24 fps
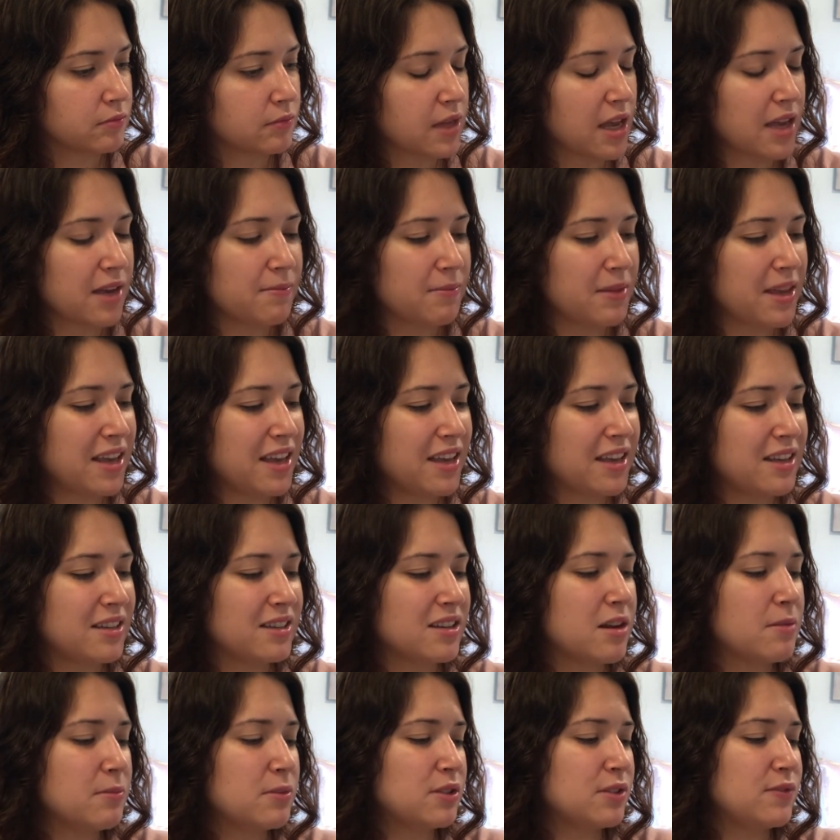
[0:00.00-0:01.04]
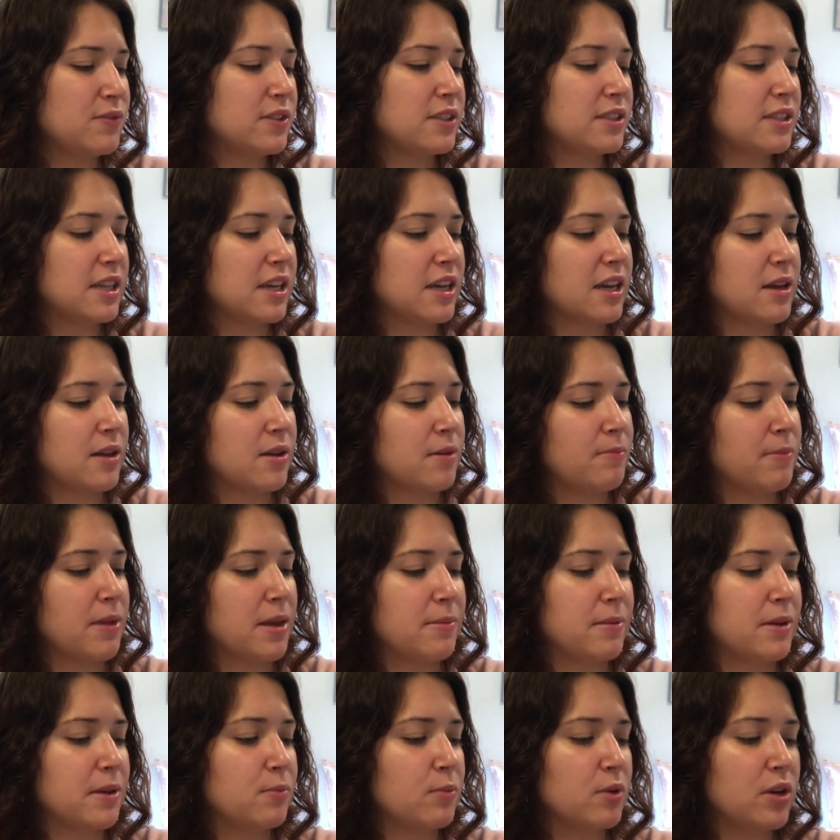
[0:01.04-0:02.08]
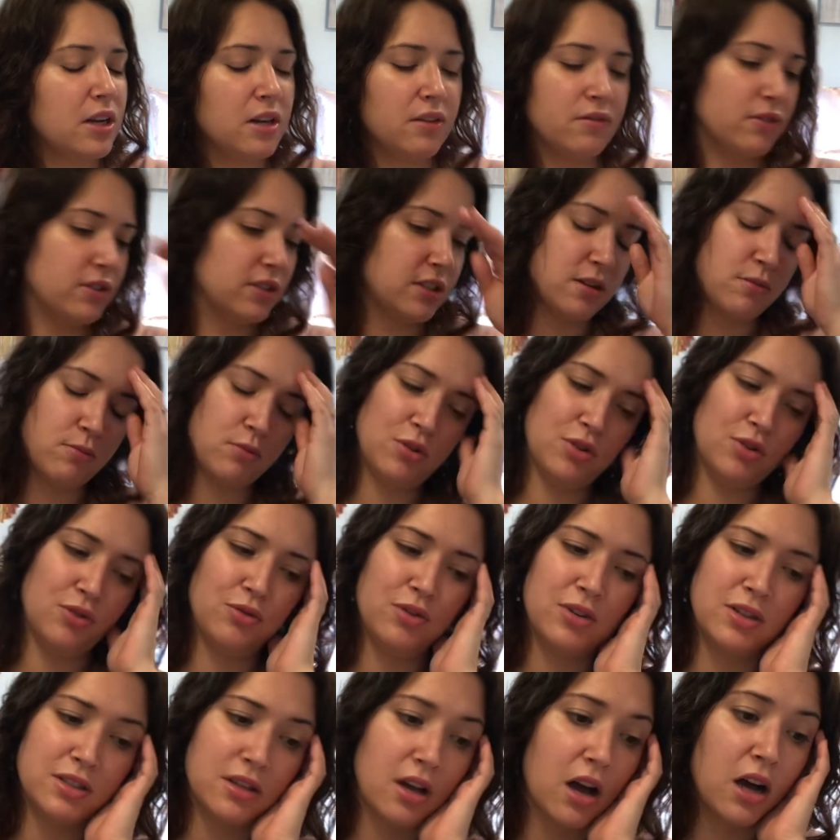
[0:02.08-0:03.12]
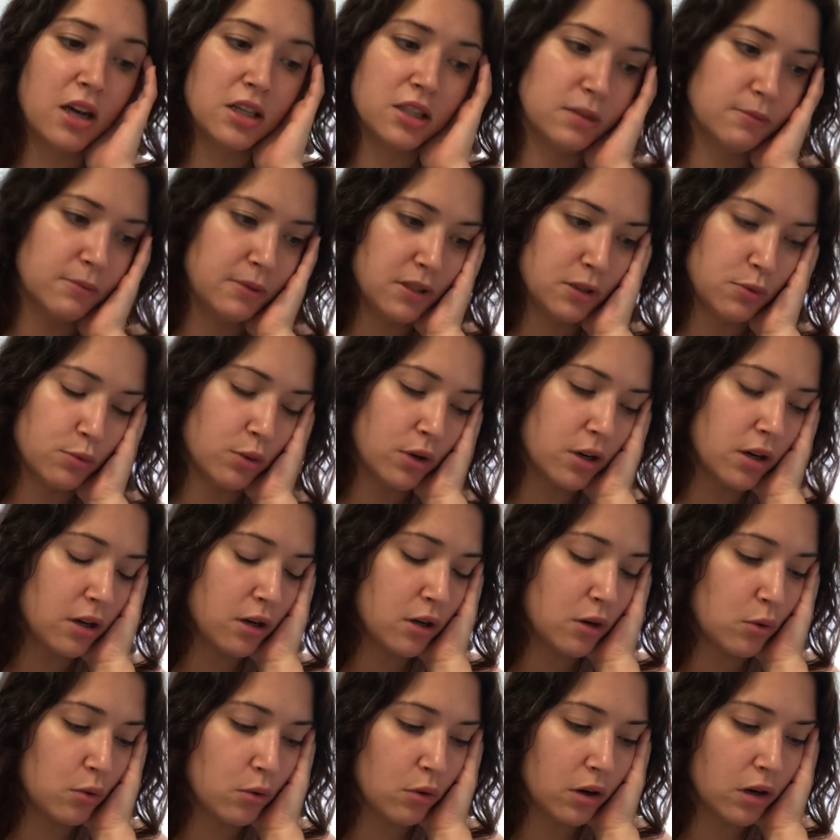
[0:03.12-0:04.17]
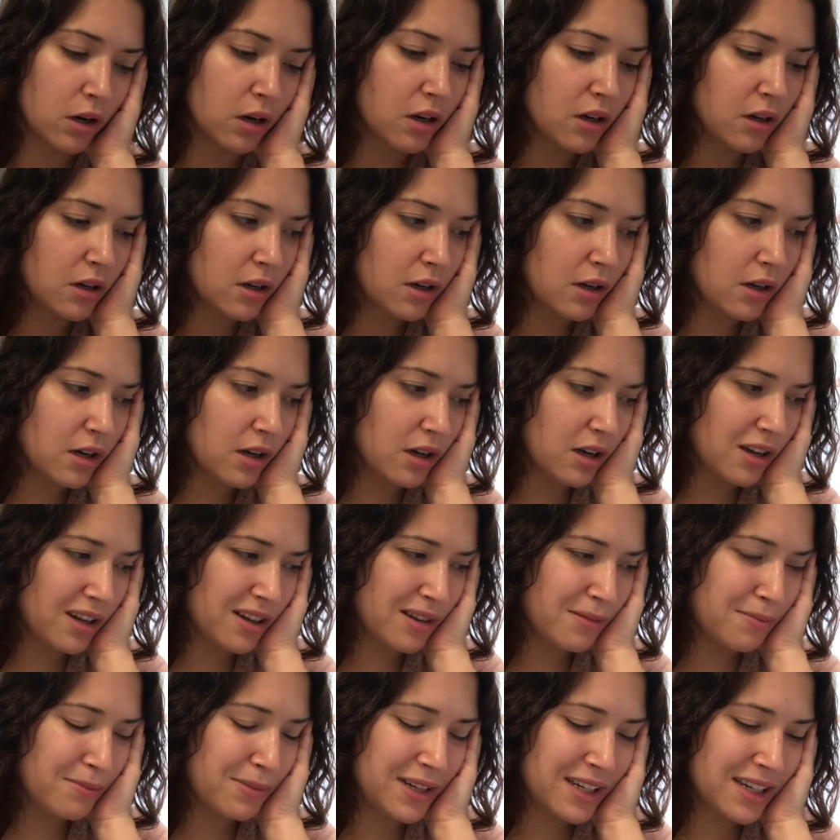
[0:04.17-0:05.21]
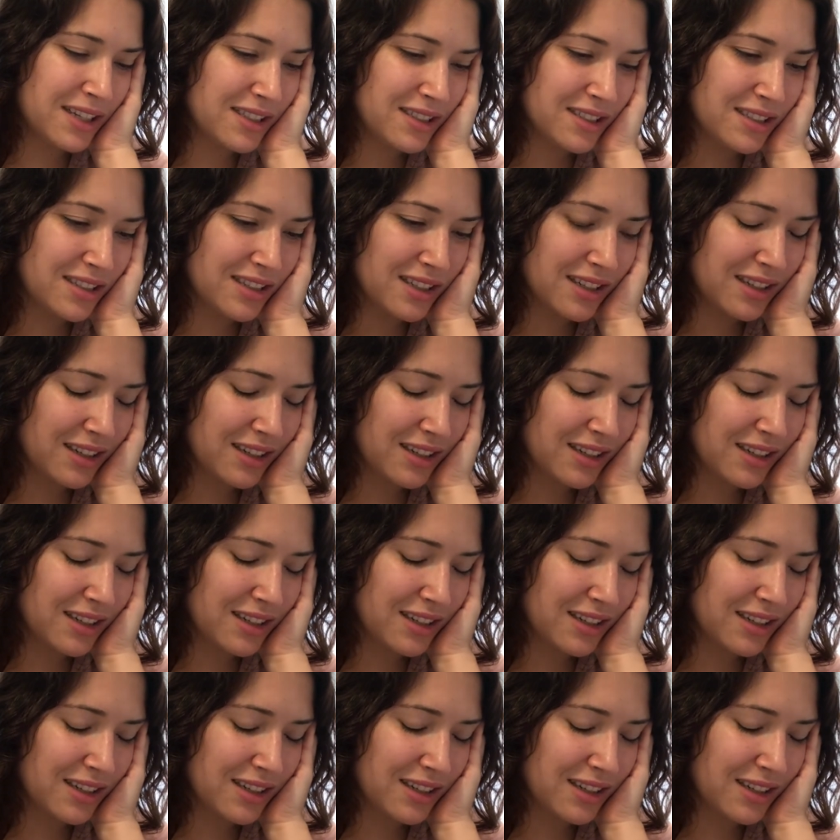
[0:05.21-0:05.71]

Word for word: I, like it almost feels like I, maybe I'm reading for someone who does hospice work, or uh, but it's